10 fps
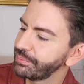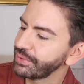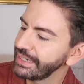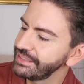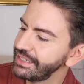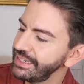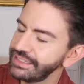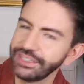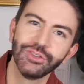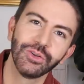
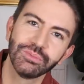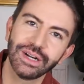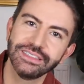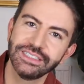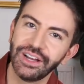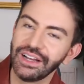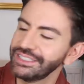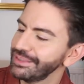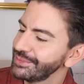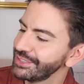branded and non-branded
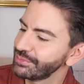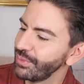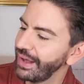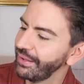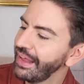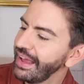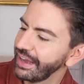items as well